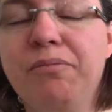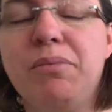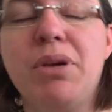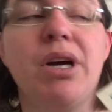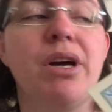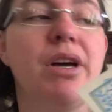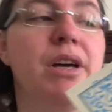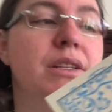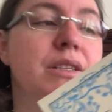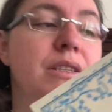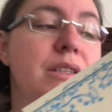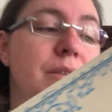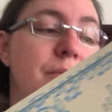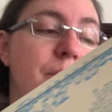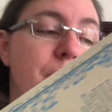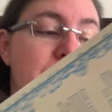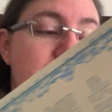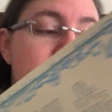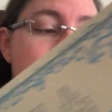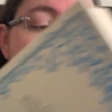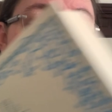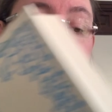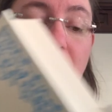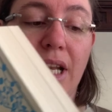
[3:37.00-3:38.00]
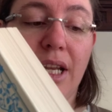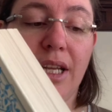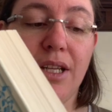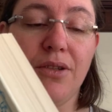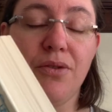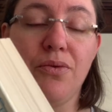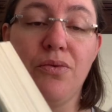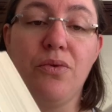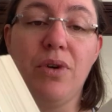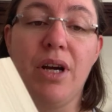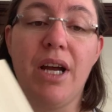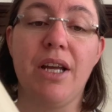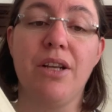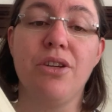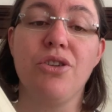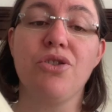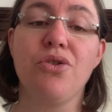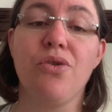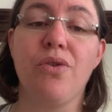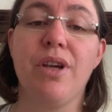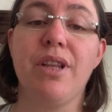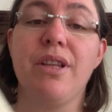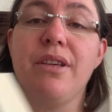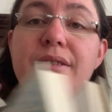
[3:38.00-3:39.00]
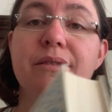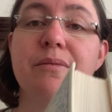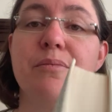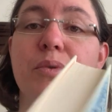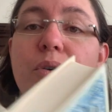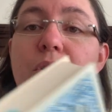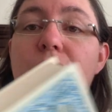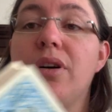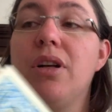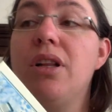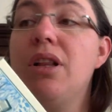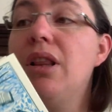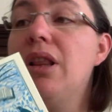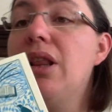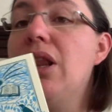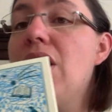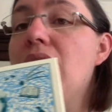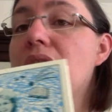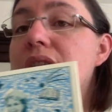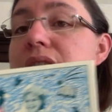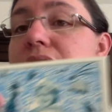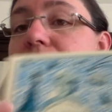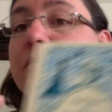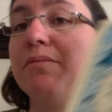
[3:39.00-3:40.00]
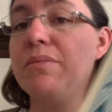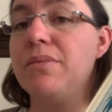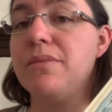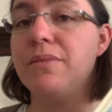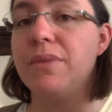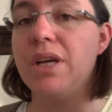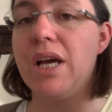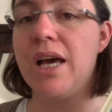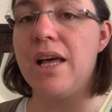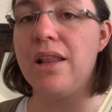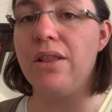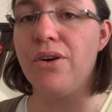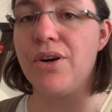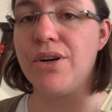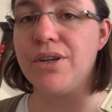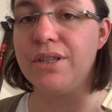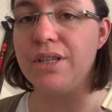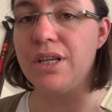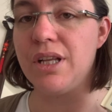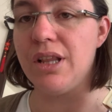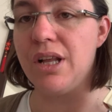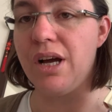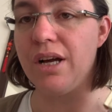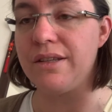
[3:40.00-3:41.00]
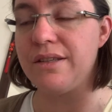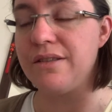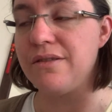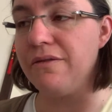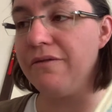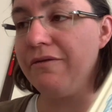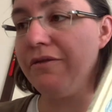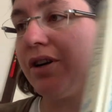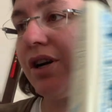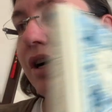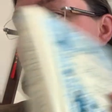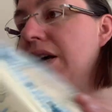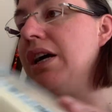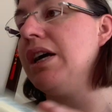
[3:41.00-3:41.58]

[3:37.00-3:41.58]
but I really do enjoy this book a lot. I learned a lot so far.